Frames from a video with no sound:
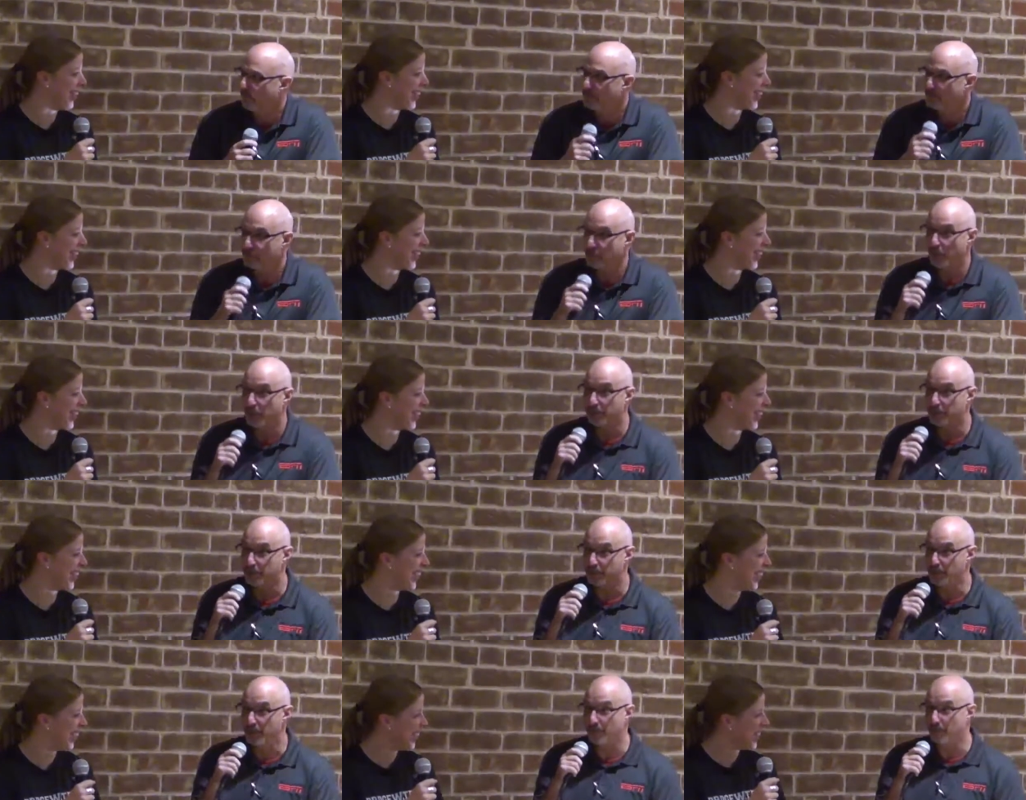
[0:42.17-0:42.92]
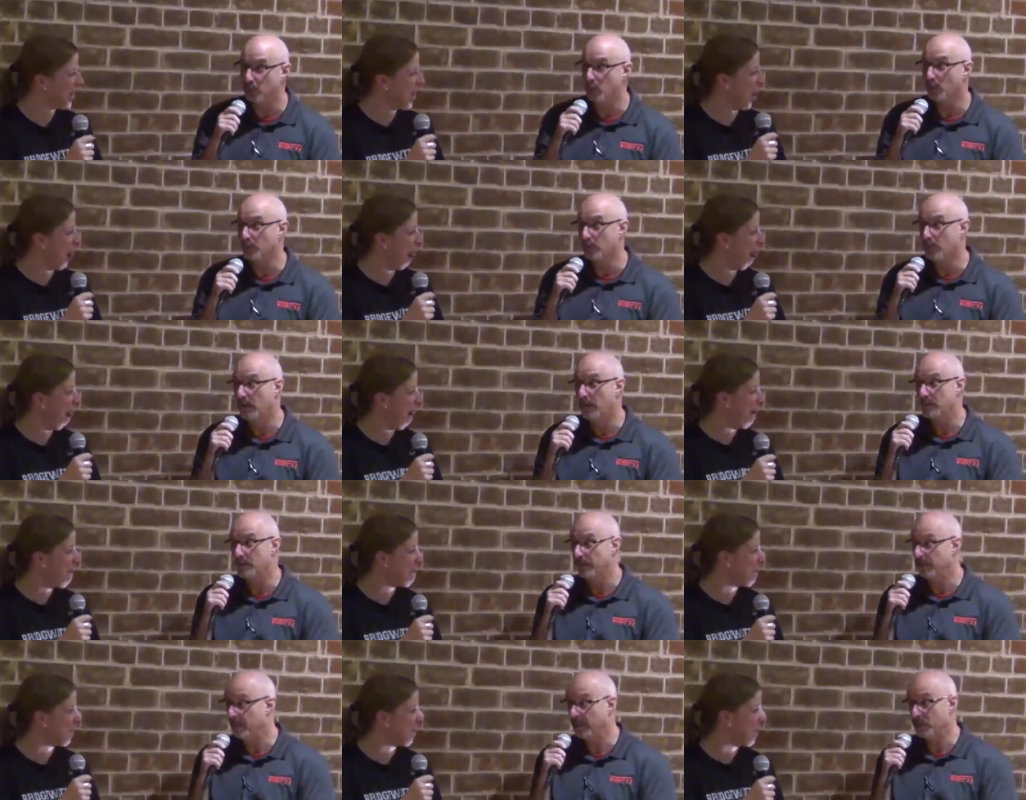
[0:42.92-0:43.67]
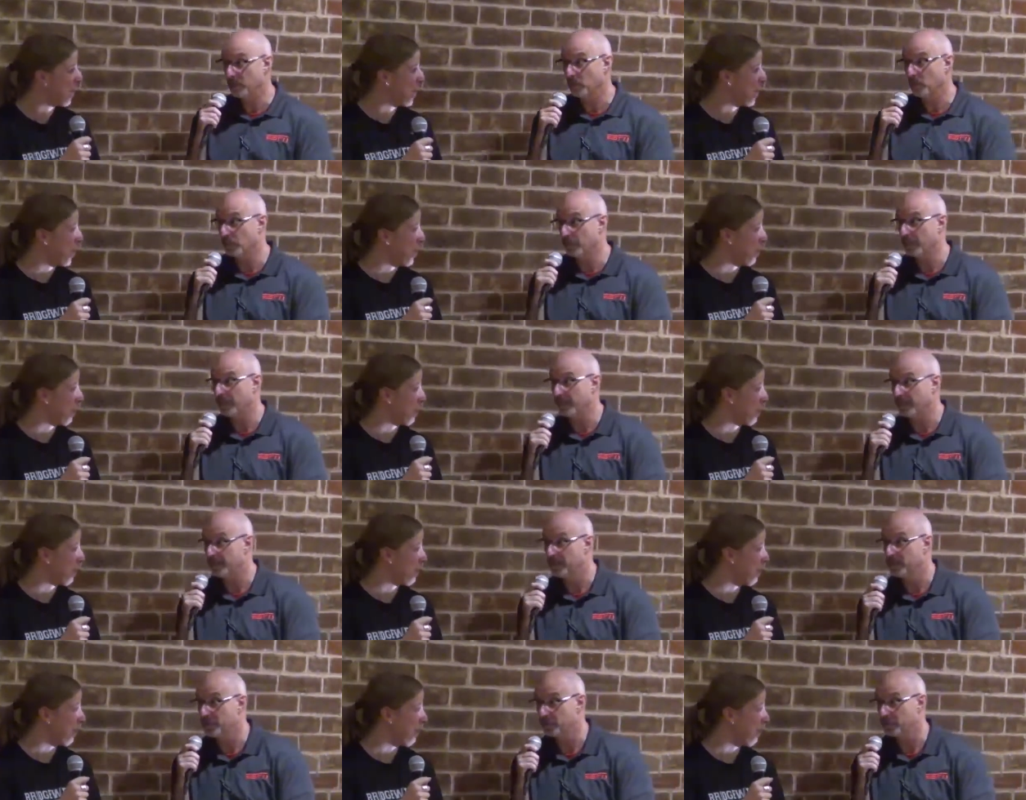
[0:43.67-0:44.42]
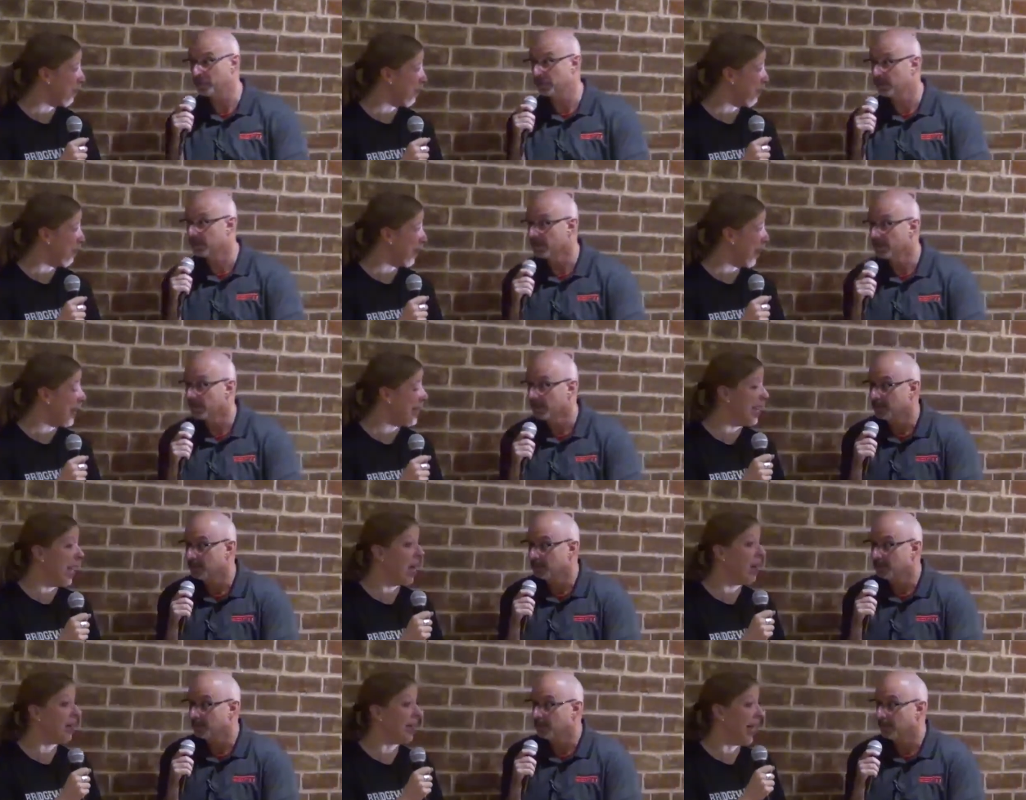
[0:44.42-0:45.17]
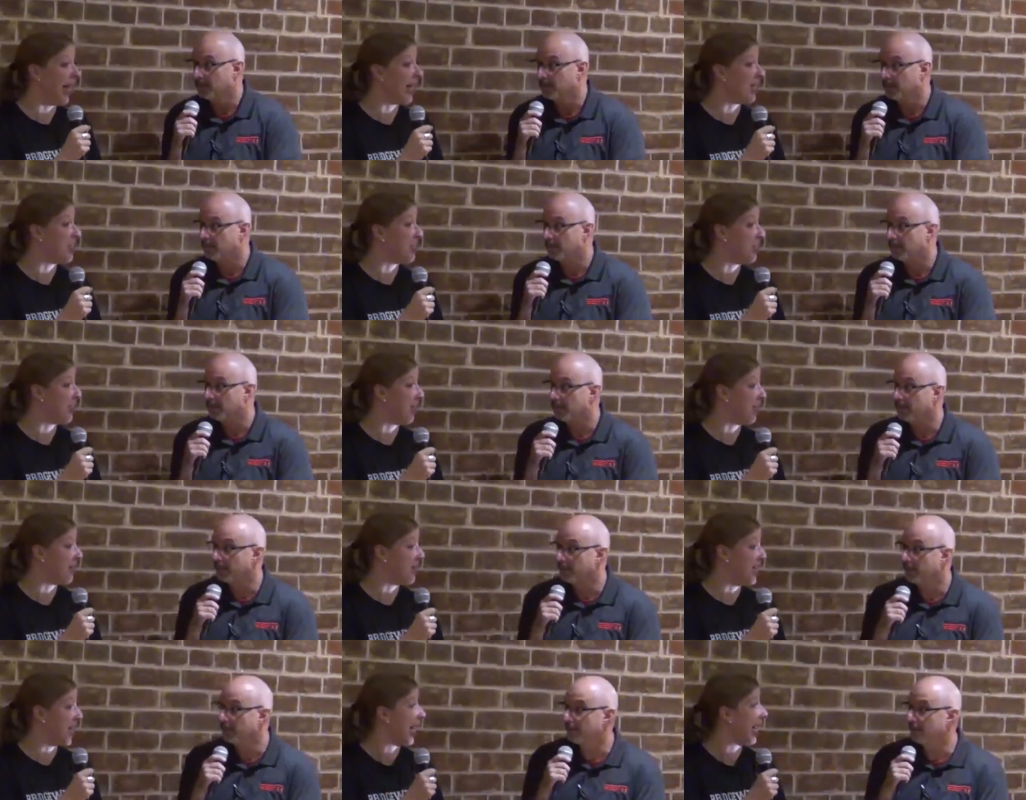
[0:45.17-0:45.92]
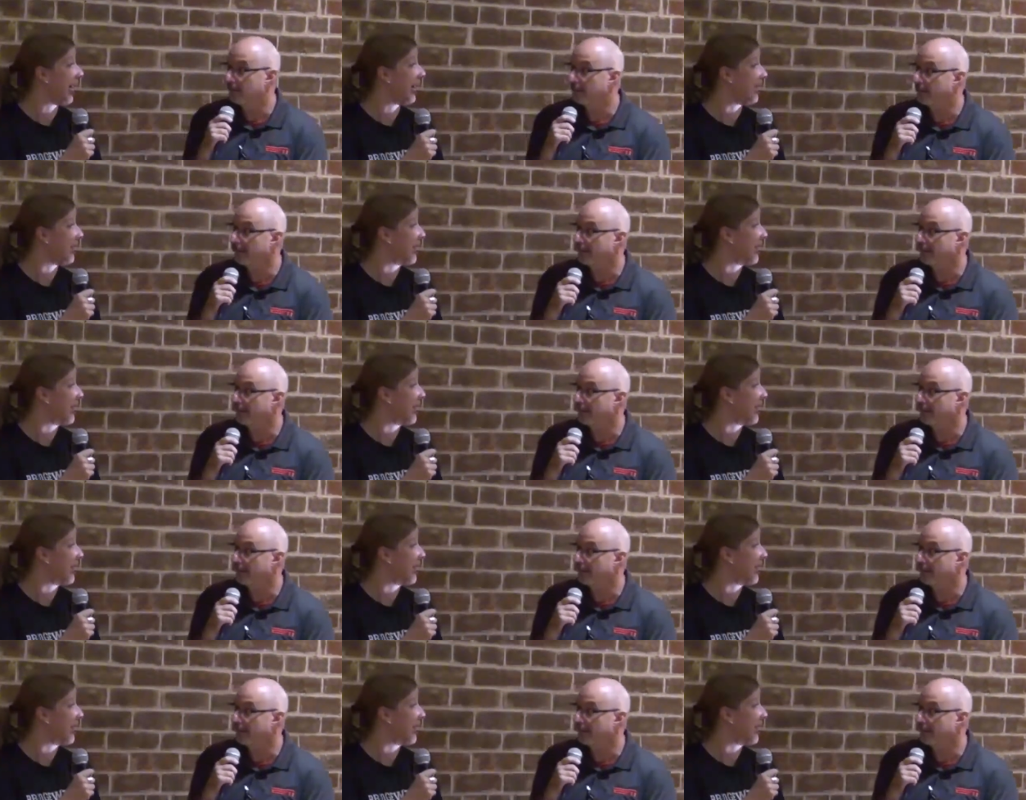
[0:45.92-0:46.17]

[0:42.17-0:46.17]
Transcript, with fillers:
Speaker 1: What's the hardest job going, Mom? I'm not going to be a teacher.
Speaker 2: Uh, yeah, she loves that.